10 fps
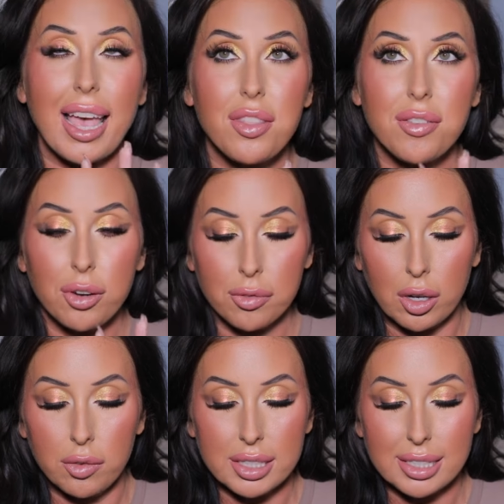And then for
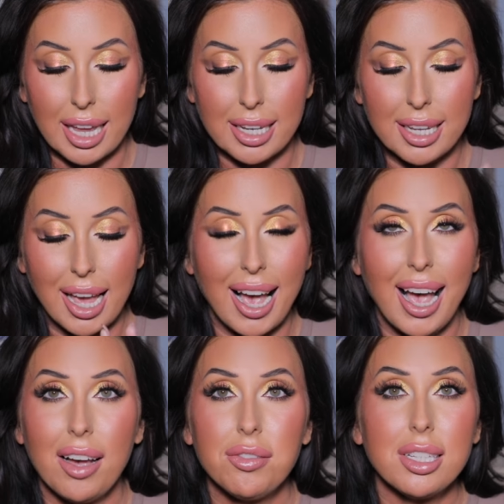Velvet Teddy, I have